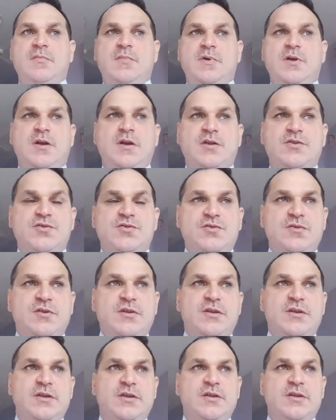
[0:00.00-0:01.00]

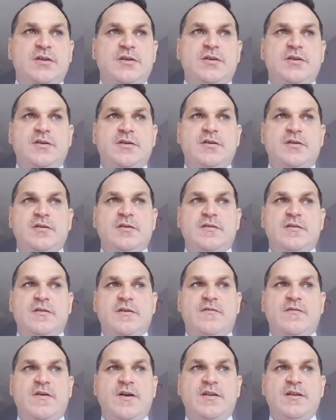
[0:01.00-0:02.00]
Actually, the
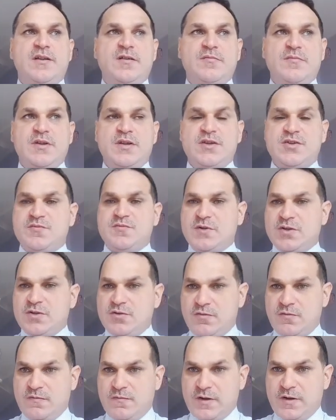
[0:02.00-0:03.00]
final management
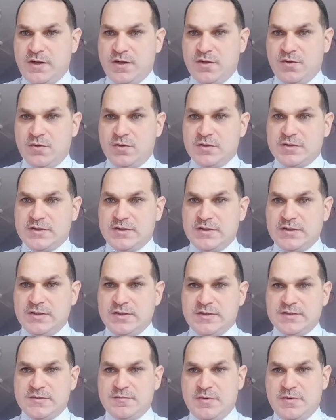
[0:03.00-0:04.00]
of varicocele
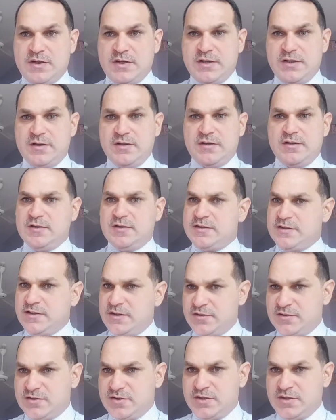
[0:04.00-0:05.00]
is by
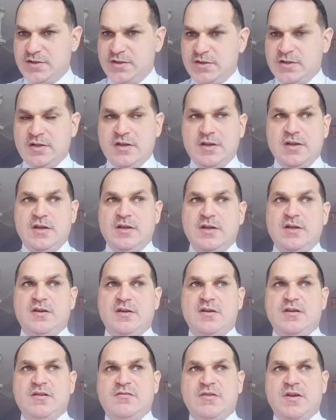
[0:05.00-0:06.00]
surgery.
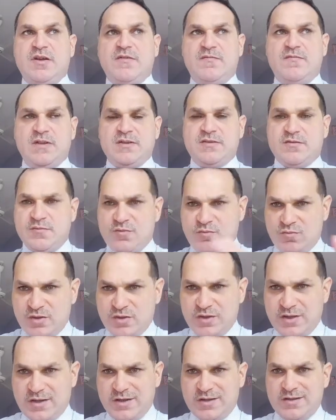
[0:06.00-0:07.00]
We have multiple
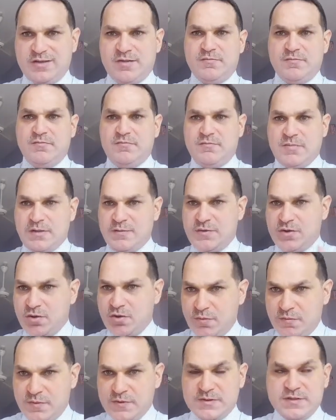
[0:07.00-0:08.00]
modalities, maybe
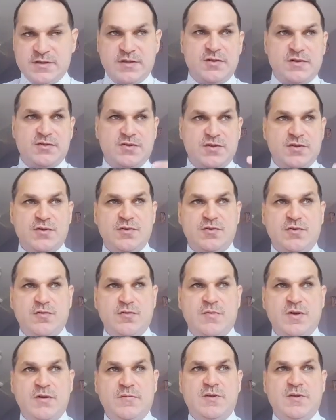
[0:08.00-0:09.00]
open surgery or
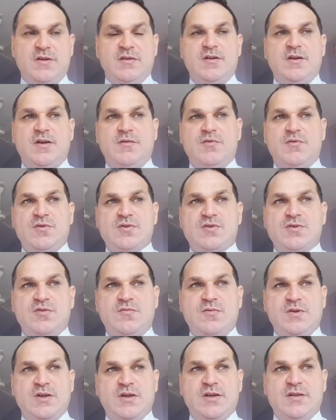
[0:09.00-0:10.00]
maybe
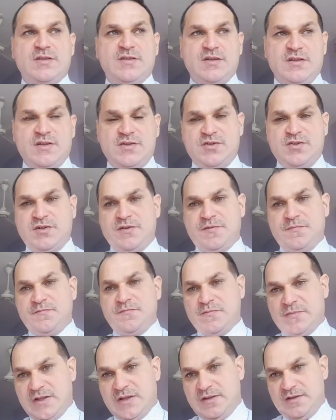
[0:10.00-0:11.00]
laparoscopical surgery.
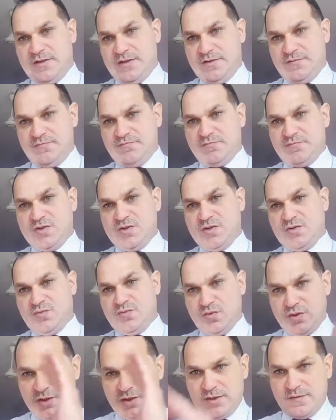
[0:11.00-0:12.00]
Then
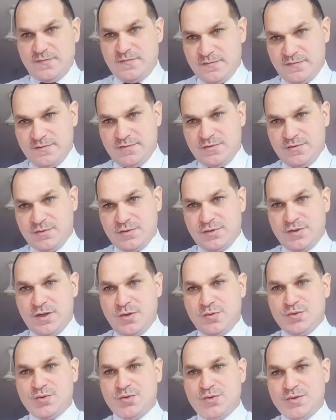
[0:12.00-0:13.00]
we have
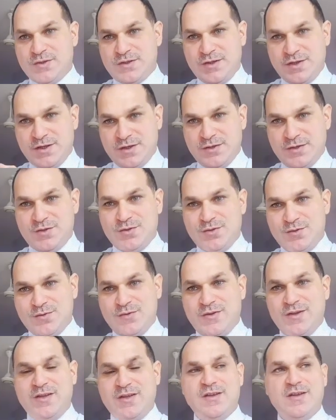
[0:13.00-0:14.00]
now to return into
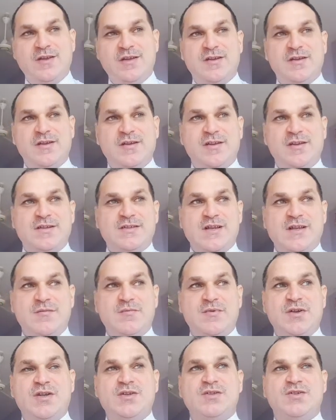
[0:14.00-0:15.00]
the
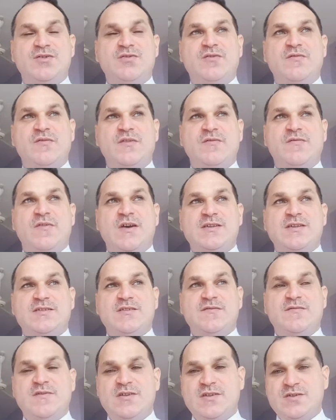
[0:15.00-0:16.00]
examination of the vas
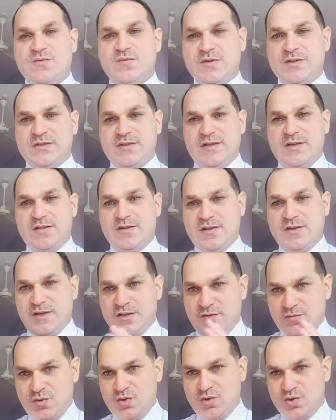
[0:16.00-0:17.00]
deferens. We said
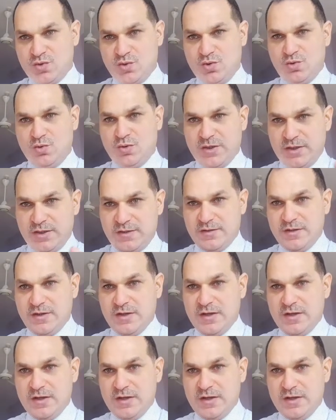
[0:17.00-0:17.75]
that we should looking